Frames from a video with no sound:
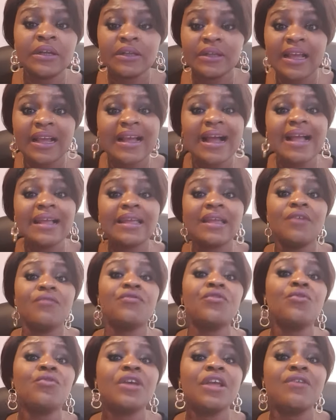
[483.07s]
They can give
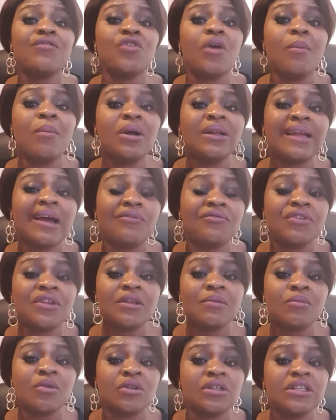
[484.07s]
your mother
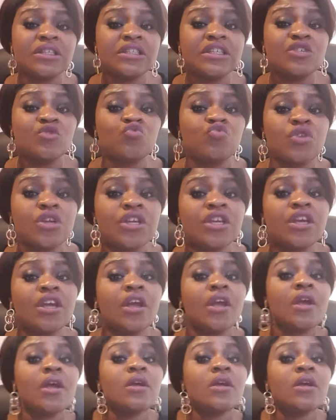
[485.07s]
feeding money this week.